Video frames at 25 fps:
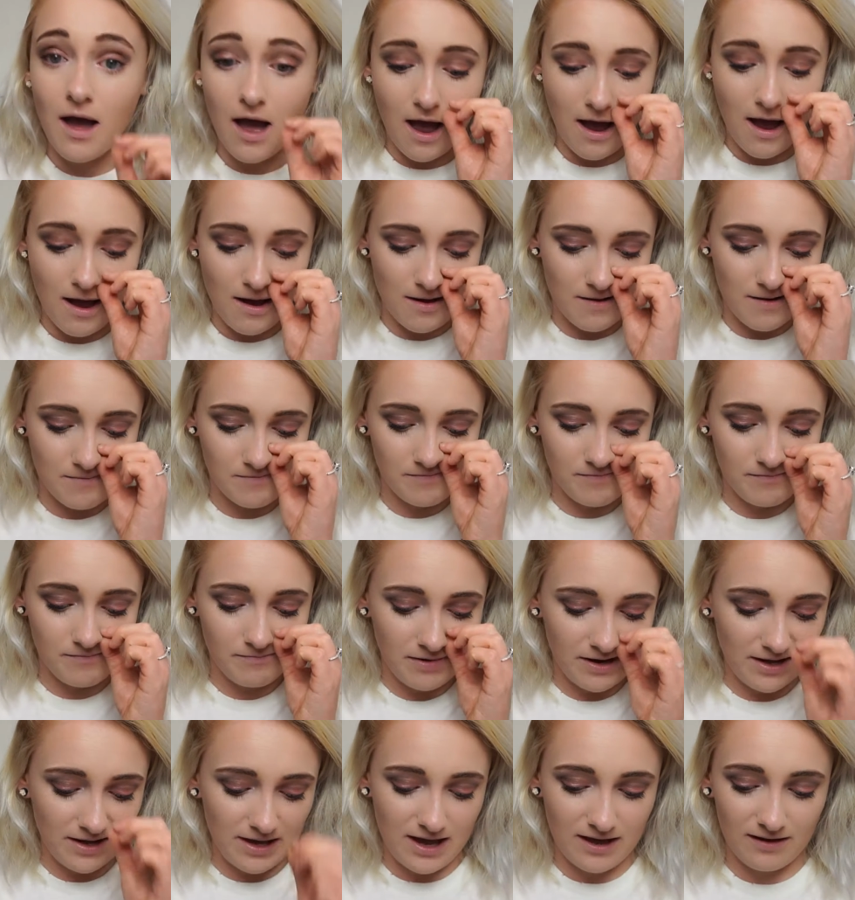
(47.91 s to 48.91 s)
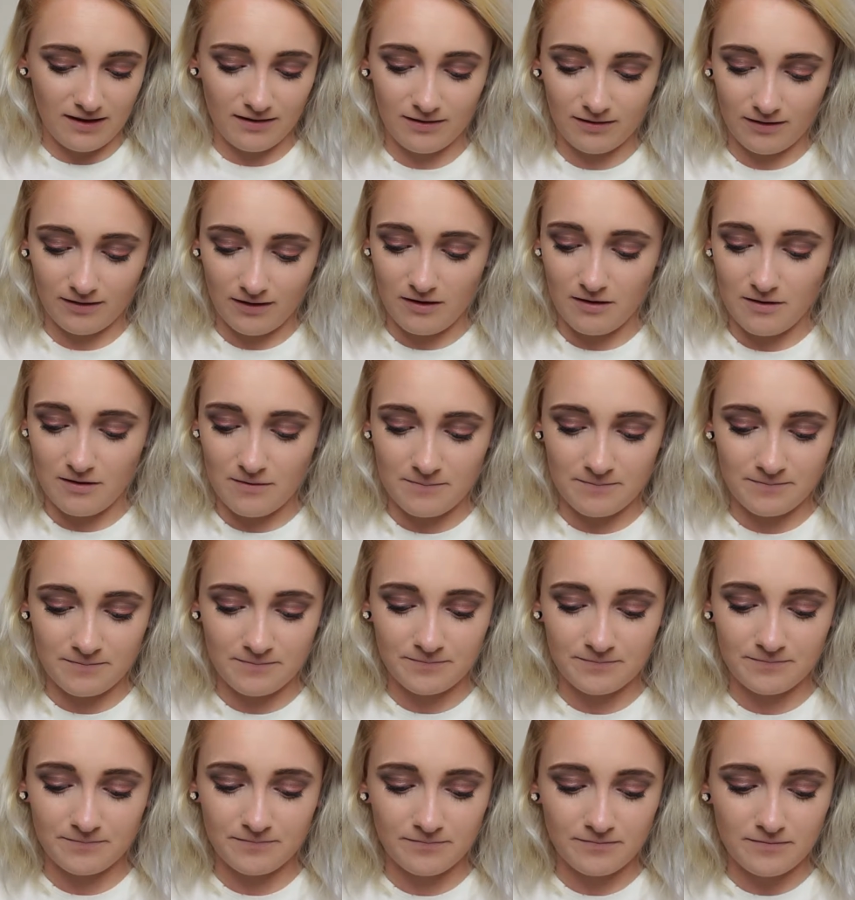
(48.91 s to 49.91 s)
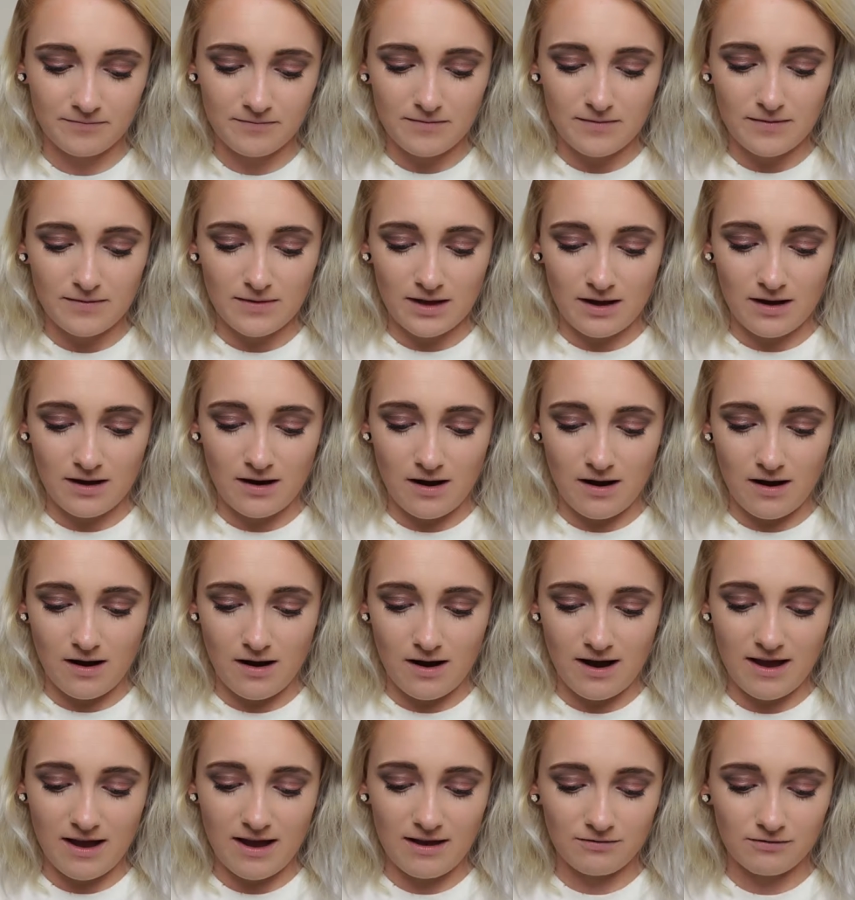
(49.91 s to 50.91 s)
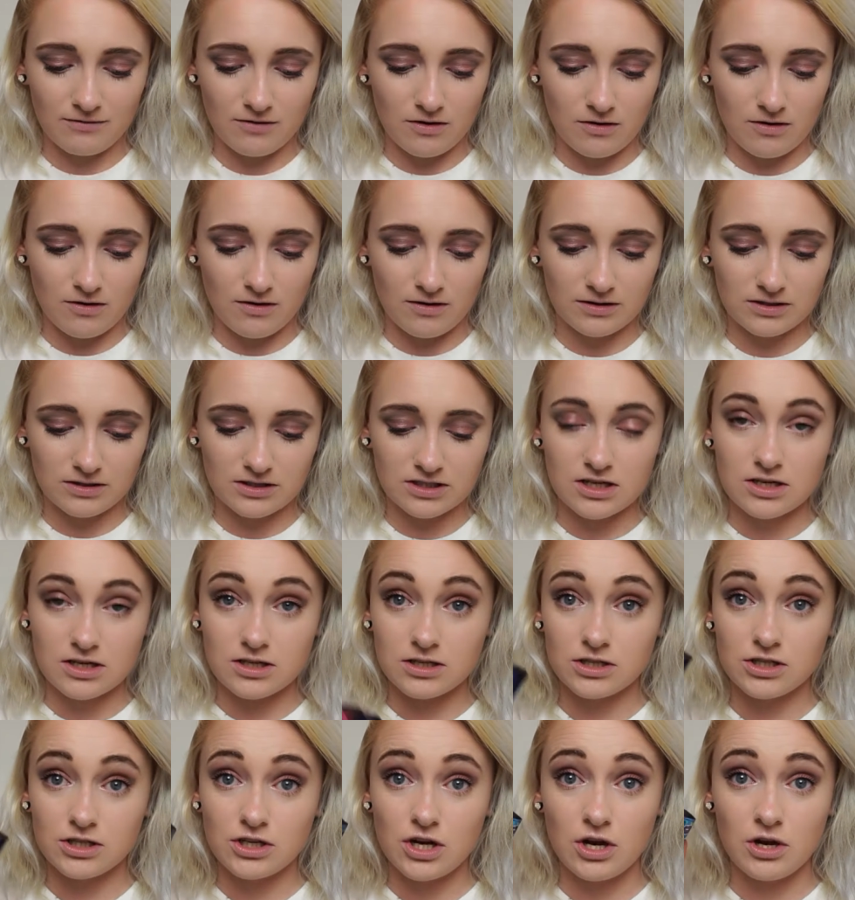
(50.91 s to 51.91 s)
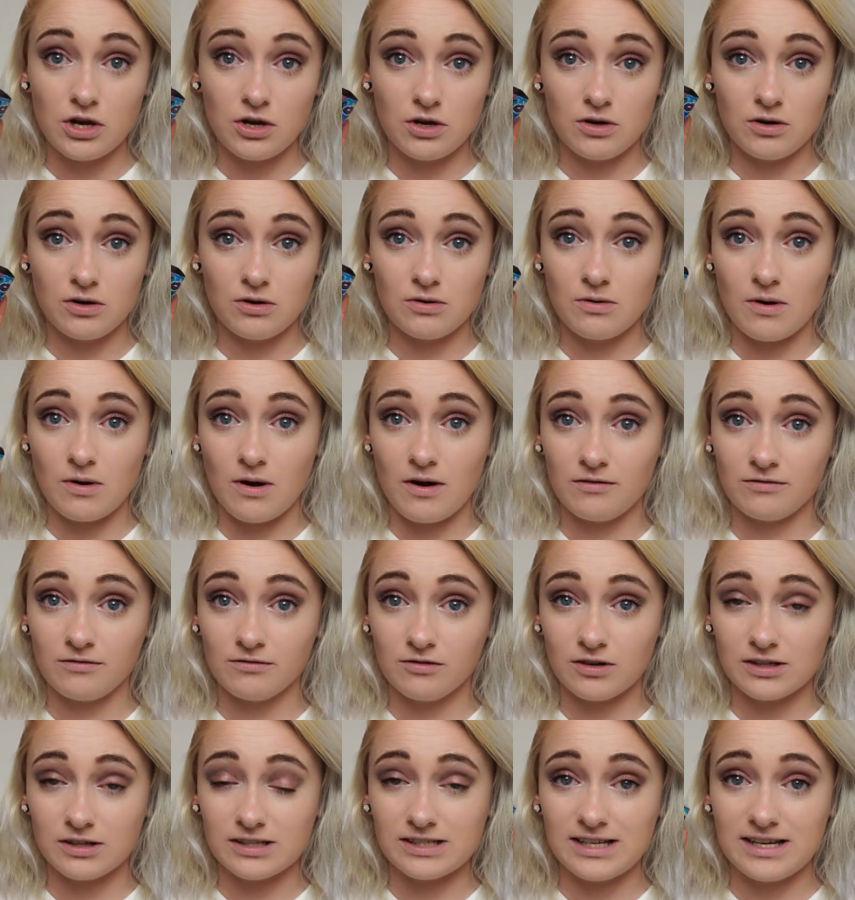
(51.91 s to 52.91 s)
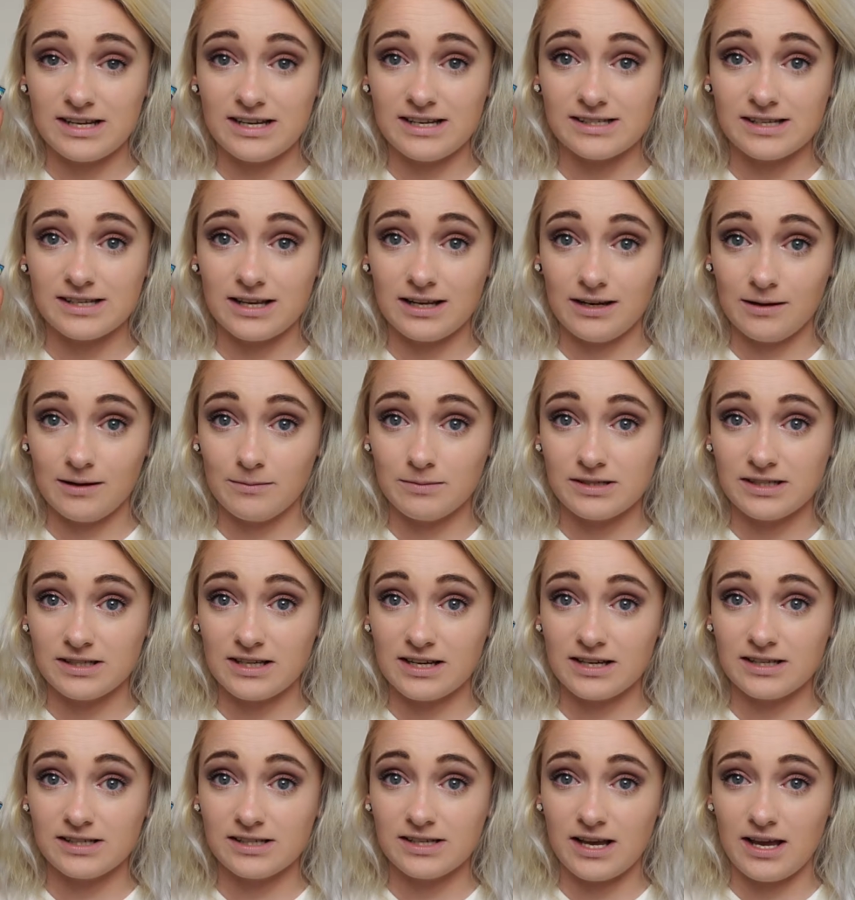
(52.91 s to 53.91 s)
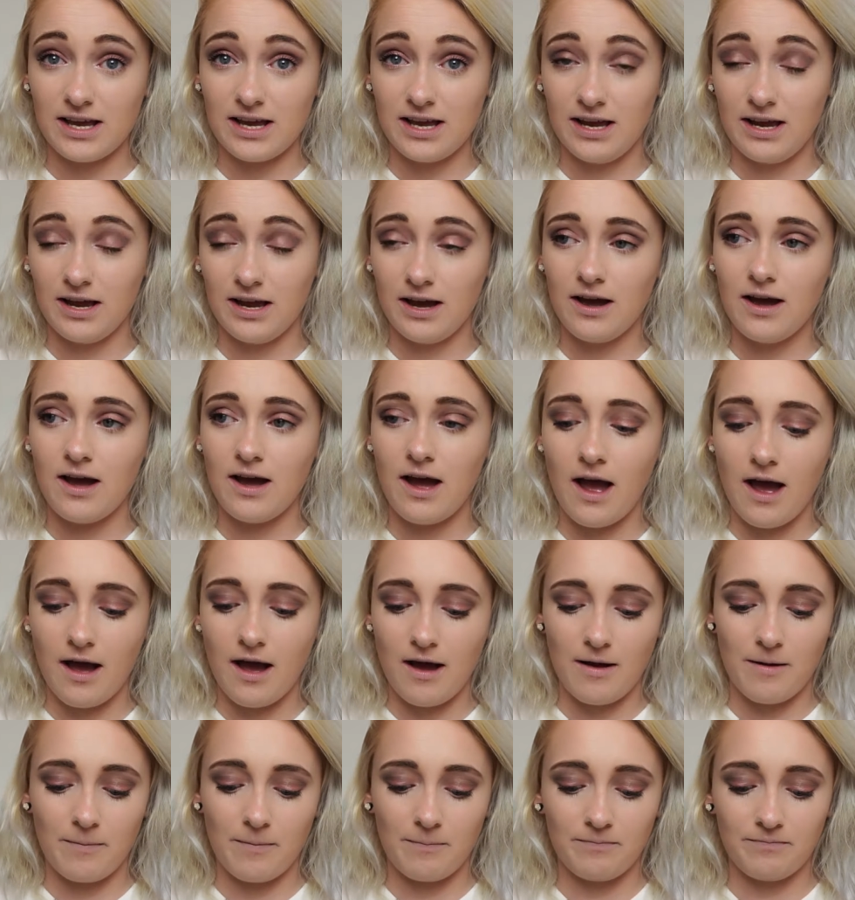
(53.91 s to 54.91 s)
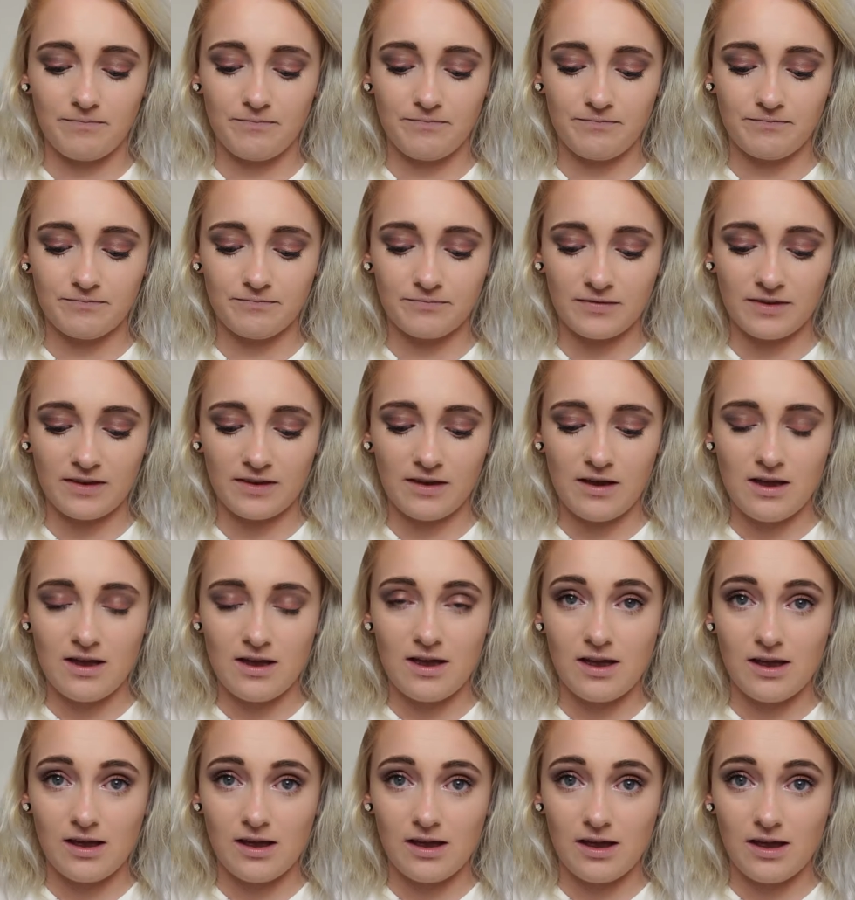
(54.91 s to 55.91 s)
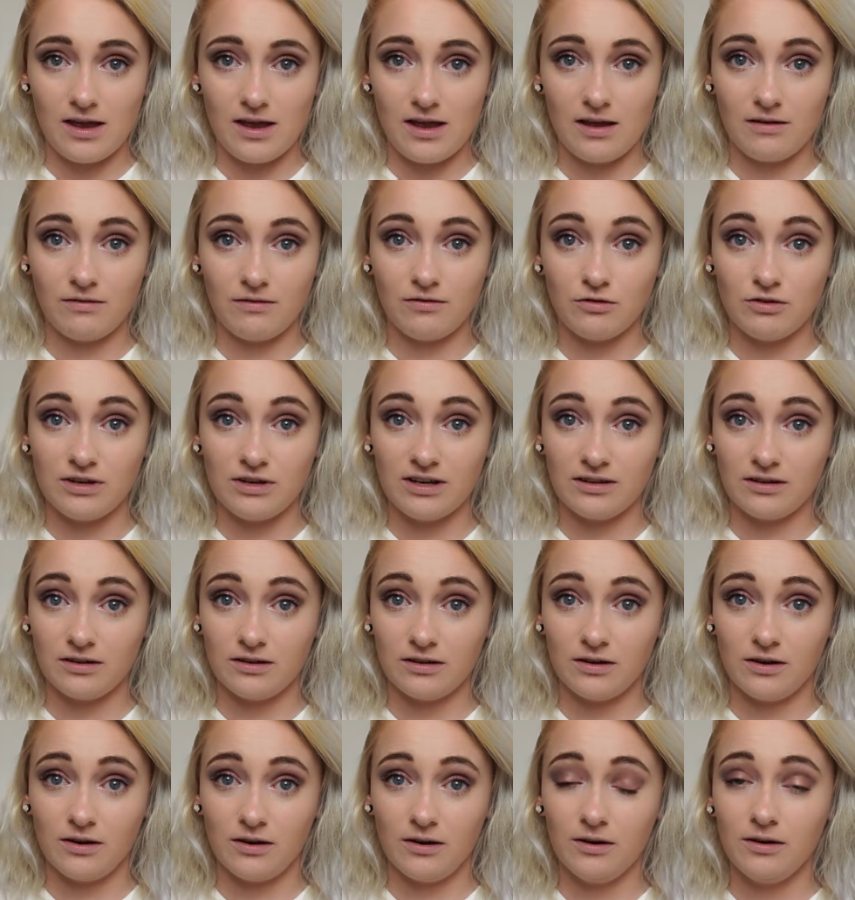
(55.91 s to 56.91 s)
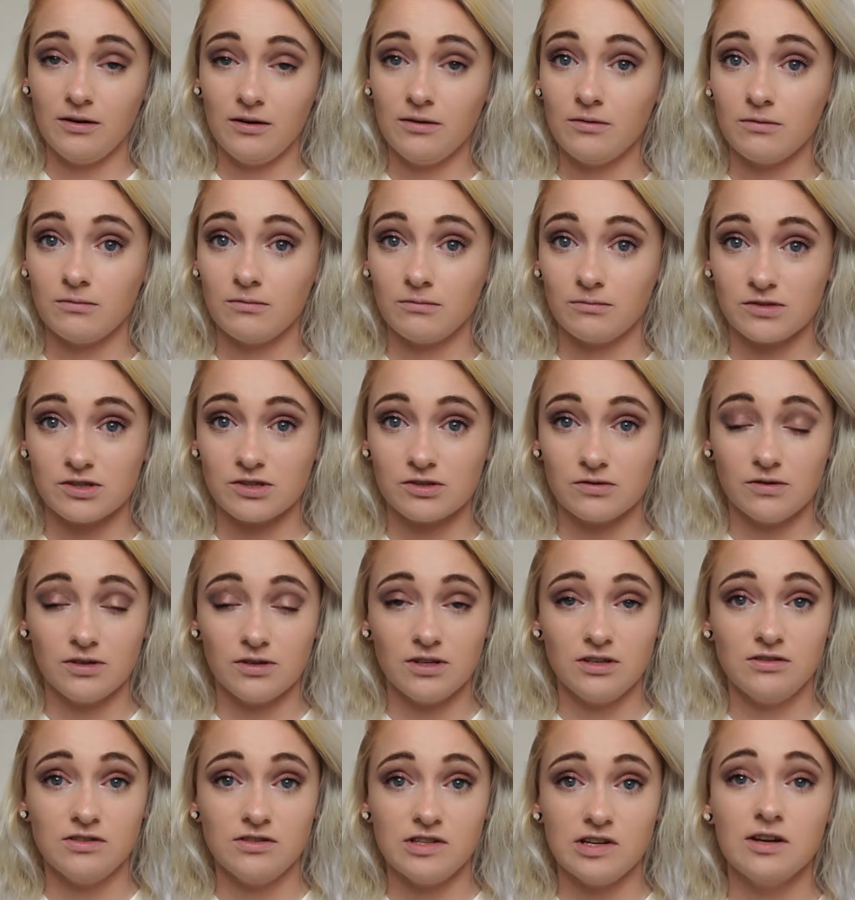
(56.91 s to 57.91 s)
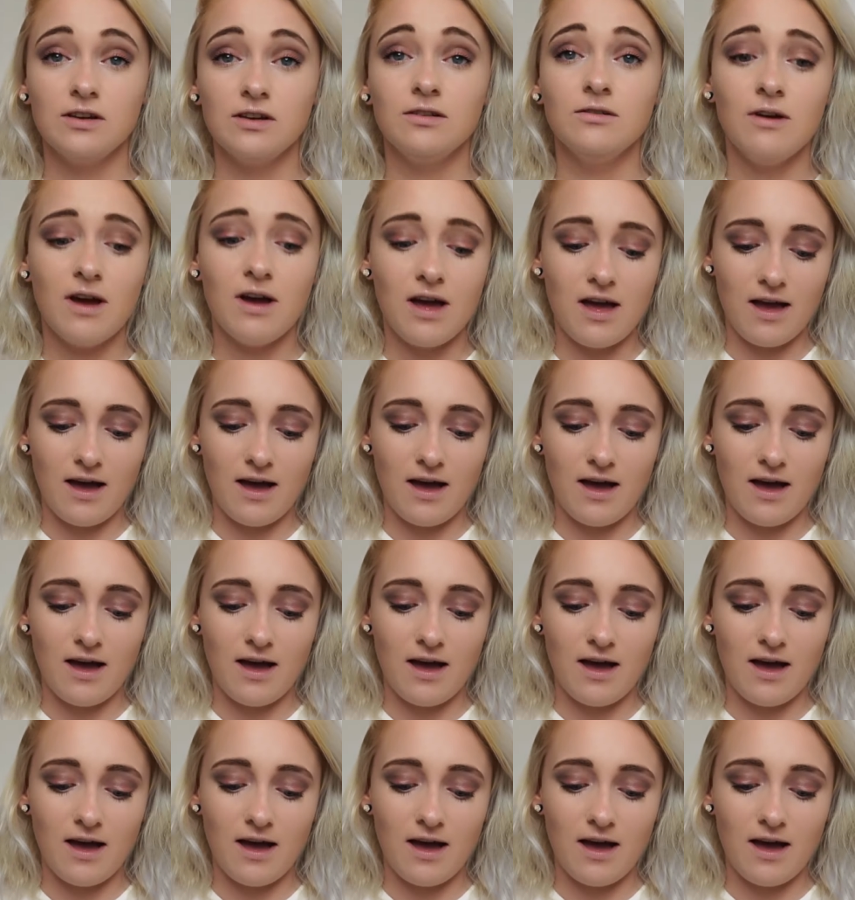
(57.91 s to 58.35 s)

Um, but yeah, so I have got two of Roxy's lipsticks here. Um, if you didn't know, I'm sure you do.